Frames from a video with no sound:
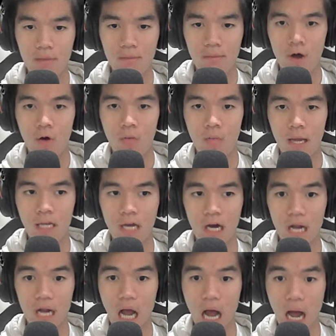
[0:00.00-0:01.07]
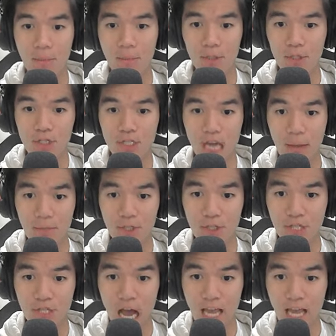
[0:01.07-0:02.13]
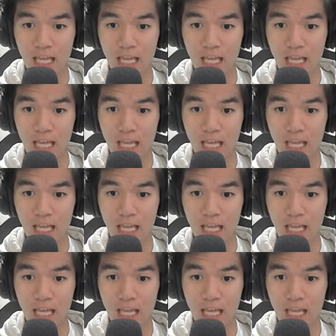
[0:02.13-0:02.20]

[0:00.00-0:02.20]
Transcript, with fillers: Oh my god, I'm just, I'm just dying.